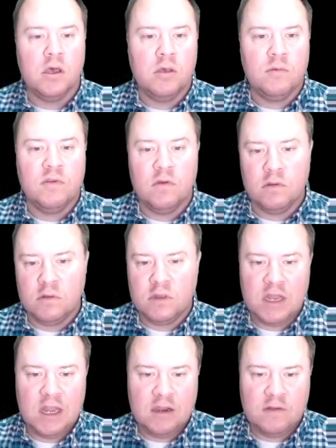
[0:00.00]
So the
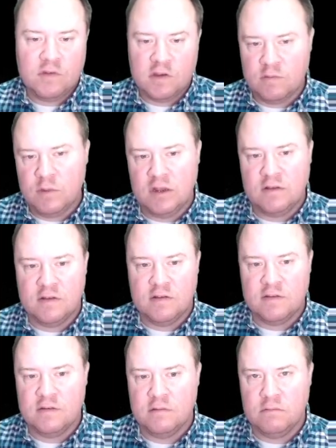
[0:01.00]
negative just means
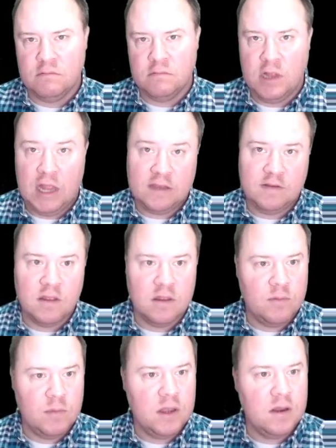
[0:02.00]
it's less than the
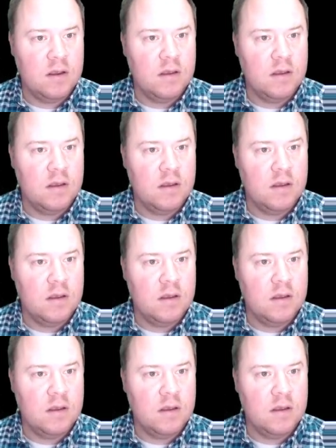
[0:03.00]
mean.